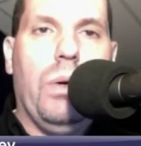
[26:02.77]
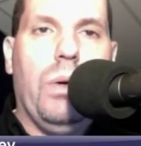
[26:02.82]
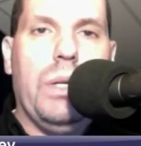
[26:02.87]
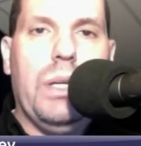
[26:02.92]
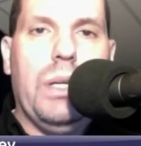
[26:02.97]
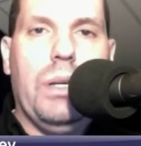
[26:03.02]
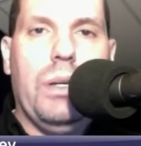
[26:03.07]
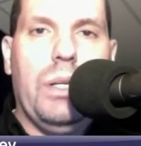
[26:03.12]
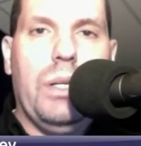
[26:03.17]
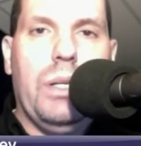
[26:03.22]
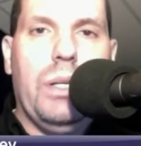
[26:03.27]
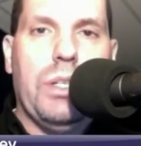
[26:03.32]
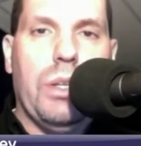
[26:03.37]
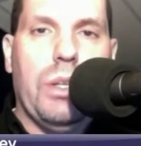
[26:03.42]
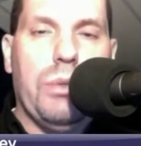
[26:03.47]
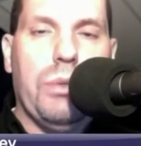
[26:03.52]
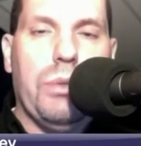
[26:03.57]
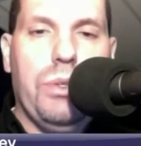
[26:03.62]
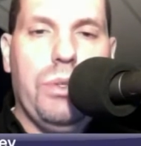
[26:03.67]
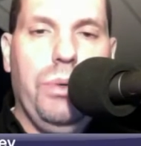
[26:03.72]
each of
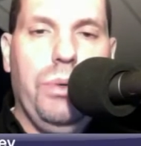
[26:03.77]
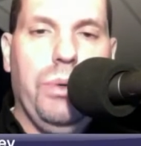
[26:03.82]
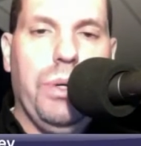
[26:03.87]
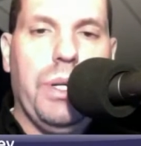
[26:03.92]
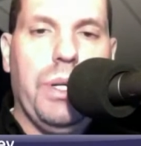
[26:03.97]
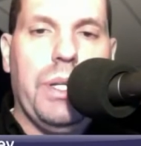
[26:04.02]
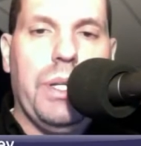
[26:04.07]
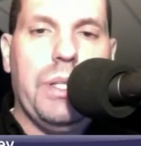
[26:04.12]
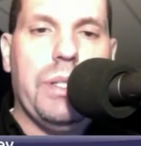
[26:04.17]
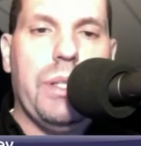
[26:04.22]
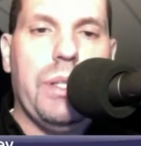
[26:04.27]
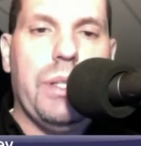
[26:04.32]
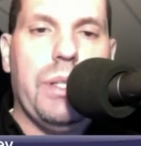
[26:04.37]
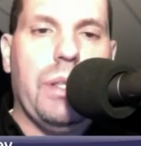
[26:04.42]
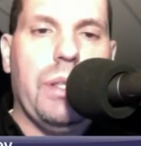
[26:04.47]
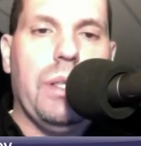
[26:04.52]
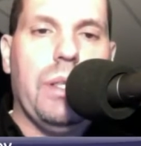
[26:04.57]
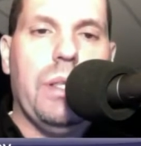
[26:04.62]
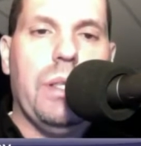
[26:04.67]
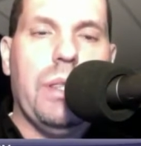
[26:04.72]
those stories,
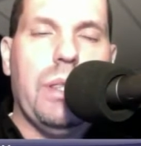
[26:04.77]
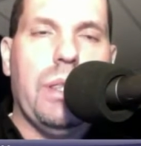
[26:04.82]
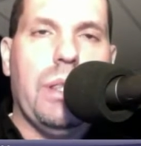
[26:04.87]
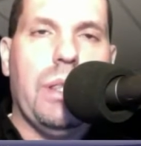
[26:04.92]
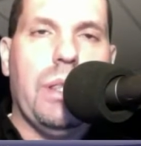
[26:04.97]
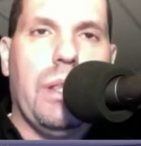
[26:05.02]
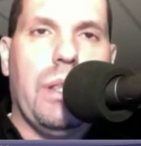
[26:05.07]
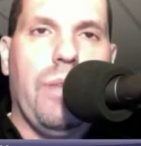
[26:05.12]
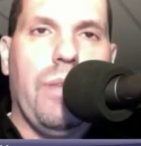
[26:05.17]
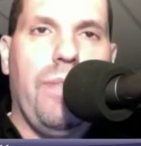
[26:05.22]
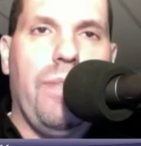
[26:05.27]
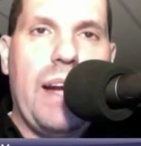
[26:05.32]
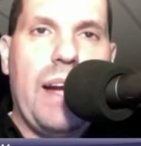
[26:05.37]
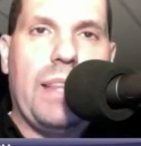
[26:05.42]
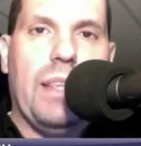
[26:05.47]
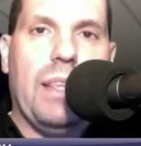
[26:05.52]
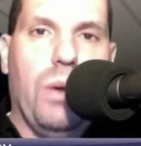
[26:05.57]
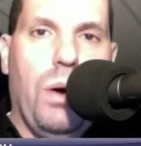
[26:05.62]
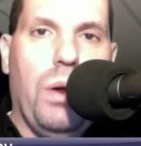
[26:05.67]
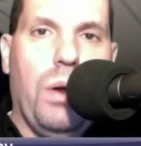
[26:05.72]
the fact
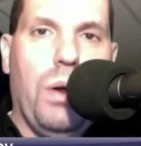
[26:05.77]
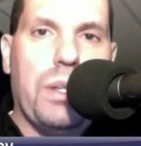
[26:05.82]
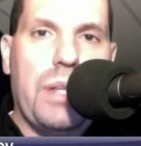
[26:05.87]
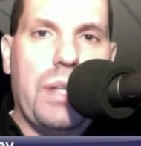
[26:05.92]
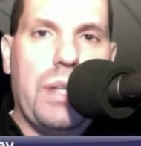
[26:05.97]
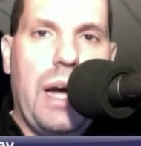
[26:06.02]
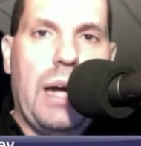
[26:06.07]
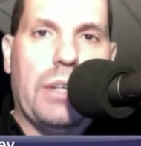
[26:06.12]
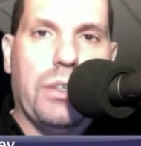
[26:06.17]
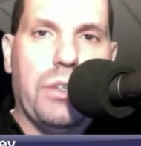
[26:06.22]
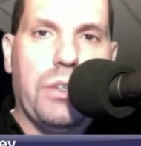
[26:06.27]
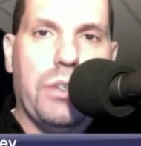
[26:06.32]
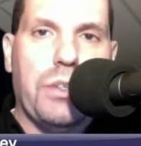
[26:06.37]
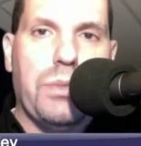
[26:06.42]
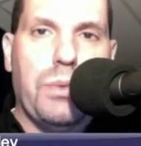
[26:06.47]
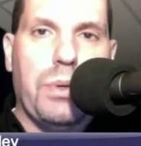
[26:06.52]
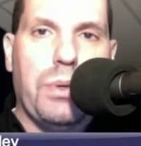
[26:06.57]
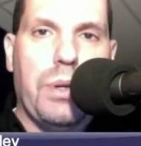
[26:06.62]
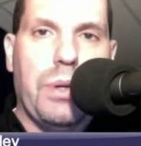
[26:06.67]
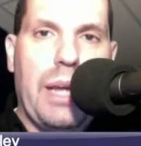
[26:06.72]
that all the doctors
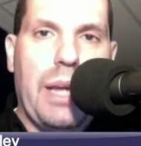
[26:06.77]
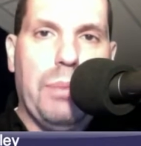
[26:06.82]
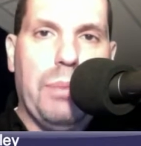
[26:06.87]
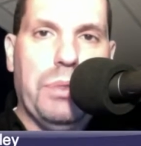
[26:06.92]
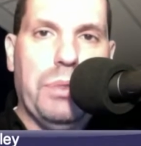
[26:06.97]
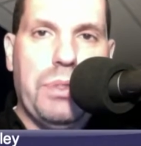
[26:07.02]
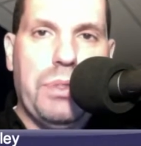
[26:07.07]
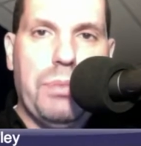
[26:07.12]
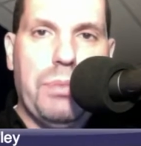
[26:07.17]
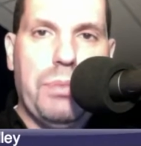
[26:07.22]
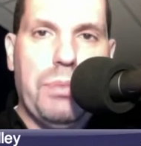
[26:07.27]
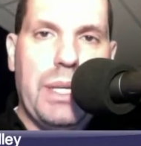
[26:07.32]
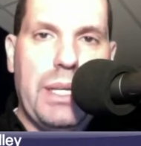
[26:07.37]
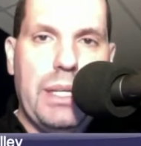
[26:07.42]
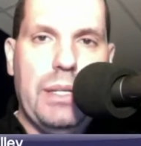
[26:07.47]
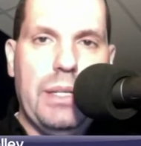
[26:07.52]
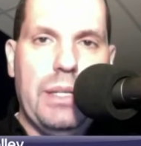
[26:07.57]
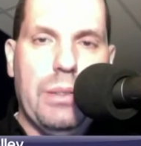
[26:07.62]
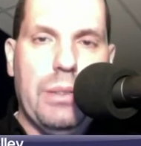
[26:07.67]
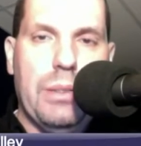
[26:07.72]
were able to
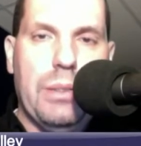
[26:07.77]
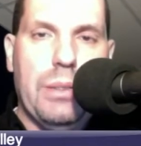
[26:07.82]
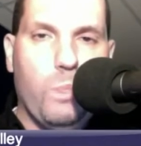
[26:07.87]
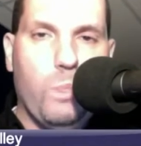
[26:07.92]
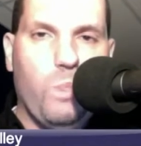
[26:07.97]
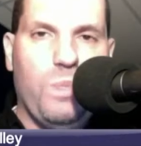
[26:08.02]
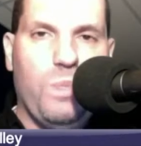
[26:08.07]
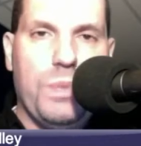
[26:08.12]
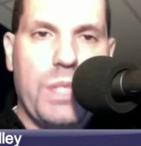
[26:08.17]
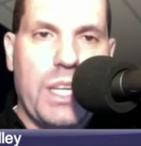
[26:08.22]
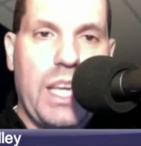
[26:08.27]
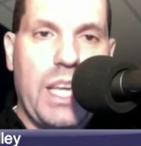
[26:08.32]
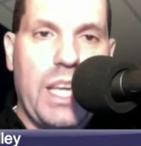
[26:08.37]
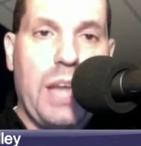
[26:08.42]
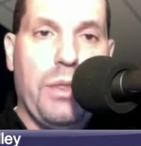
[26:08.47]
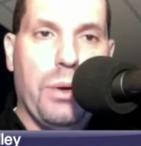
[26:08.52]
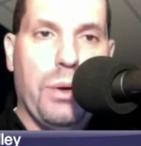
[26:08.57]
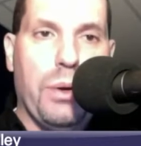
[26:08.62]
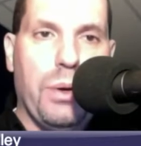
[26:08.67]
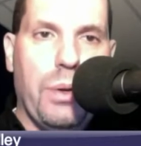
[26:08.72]
be
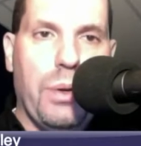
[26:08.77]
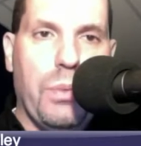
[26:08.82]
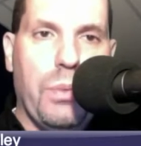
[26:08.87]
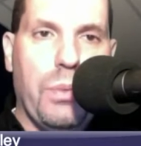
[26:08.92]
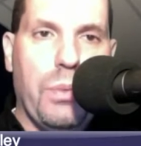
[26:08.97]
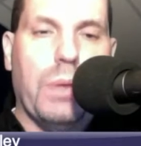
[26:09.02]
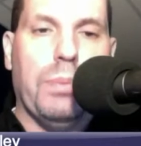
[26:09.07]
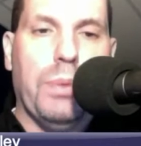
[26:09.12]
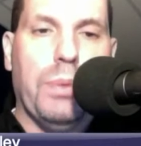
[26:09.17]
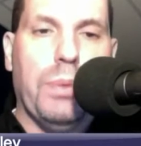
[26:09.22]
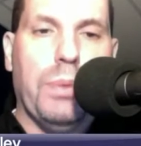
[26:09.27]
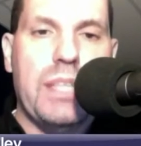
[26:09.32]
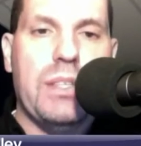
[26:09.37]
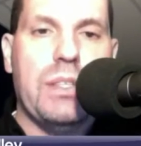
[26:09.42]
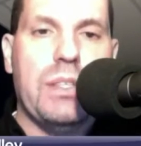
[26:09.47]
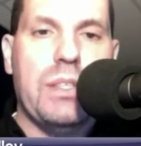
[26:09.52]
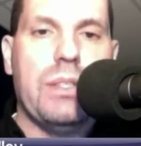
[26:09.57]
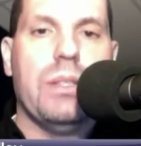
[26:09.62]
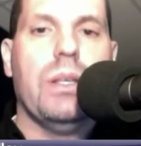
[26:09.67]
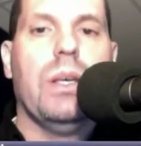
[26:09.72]
together in one
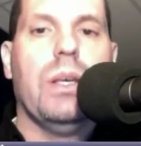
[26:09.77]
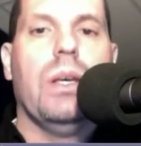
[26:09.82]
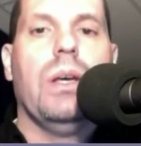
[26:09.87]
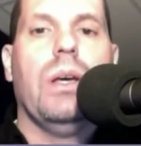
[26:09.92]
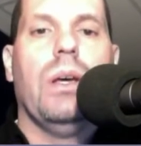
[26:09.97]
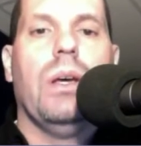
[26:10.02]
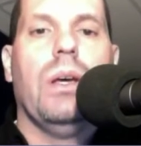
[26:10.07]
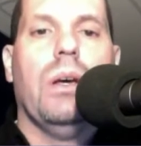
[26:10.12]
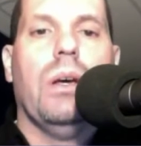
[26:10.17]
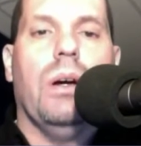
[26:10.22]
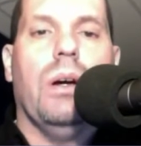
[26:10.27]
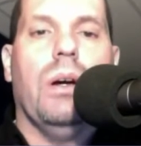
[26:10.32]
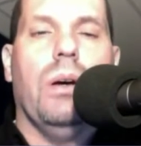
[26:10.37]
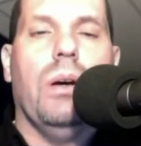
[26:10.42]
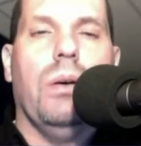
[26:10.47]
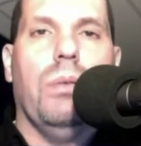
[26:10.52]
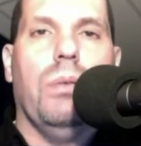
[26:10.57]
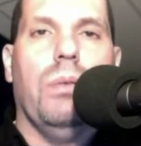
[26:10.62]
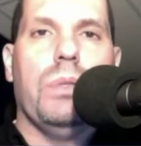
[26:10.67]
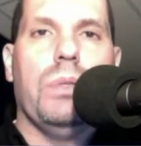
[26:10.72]
place
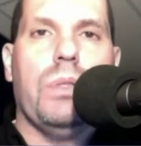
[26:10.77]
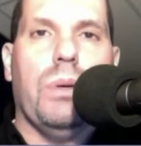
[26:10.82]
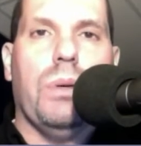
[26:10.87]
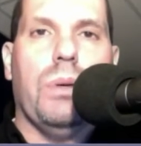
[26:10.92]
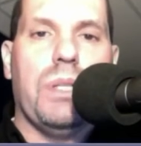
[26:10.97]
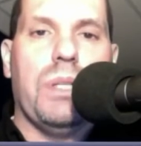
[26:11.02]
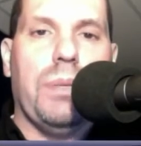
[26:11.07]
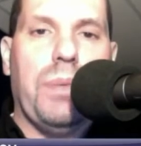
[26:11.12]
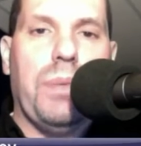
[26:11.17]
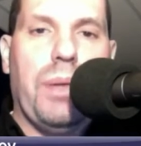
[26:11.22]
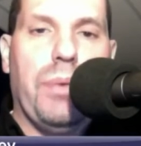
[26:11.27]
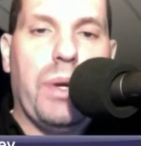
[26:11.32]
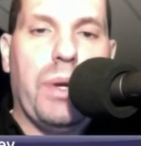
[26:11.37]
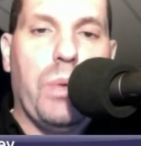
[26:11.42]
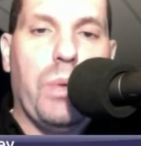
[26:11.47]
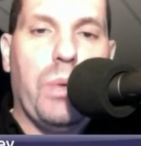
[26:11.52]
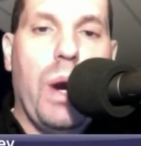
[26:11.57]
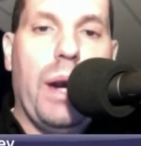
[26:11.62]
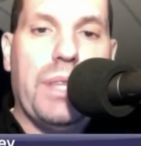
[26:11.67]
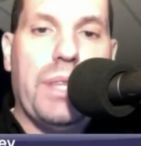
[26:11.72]
was always something that
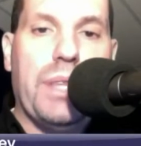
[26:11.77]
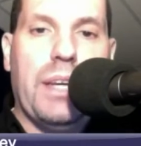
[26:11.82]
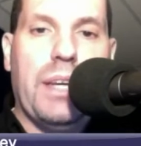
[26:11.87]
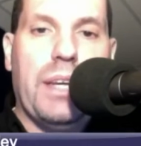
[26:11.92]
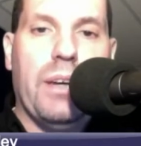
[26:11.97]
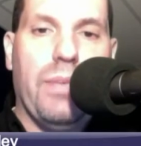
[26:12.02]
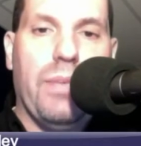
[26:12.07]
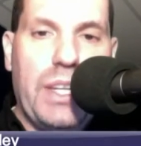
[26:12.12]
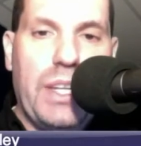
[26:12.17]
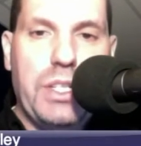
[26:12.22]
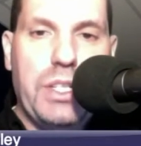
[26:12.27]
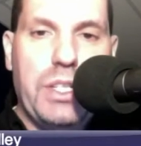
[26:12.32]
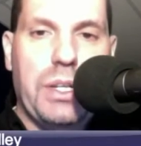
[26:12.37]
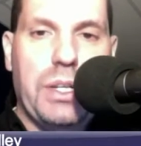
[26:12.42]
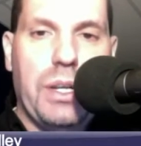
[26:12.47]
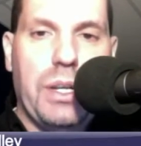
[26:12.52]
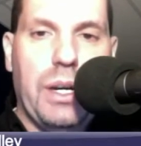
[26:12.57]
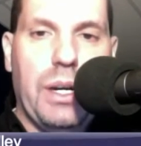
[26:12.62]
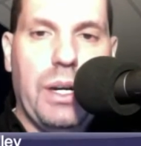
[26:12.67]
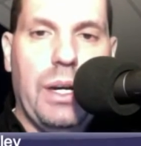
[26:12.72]
required the intervention
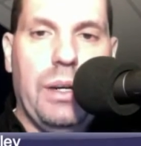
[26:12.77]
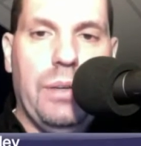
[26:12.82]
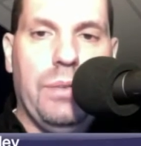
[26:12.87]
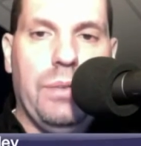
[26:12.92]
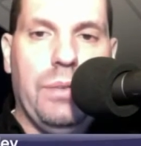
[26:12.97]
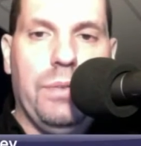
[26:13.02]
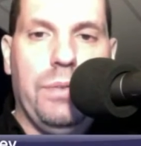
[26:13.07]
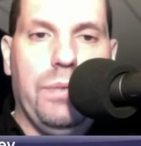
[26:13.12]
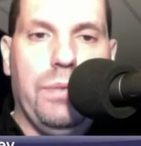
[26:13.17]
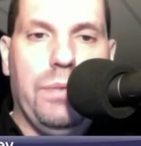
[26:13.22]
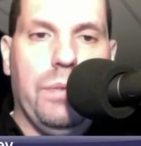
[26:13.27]
of